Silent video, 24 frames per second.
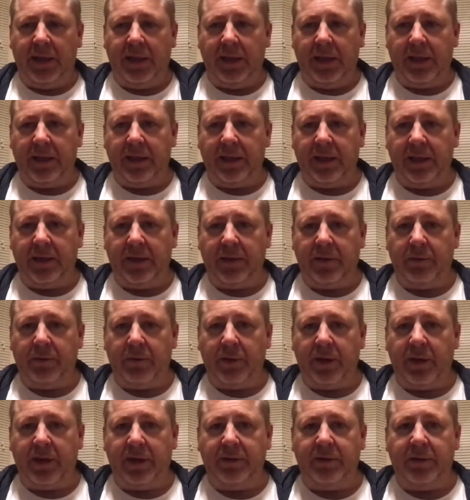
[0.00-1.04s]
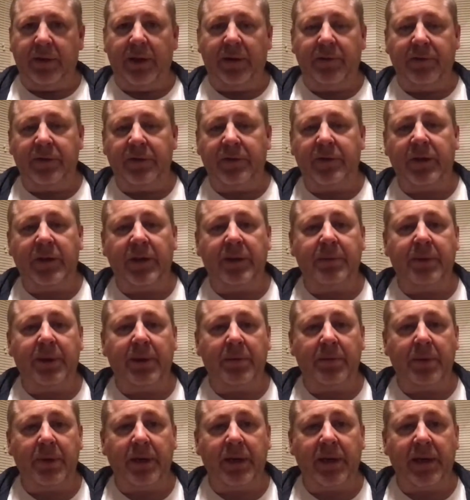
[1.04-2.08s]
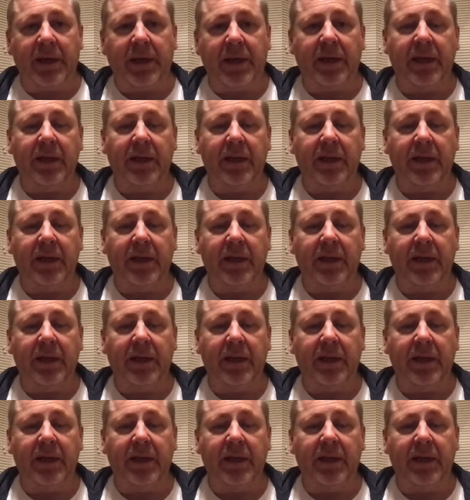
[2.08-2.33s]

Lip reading: and you have a certain amount of money,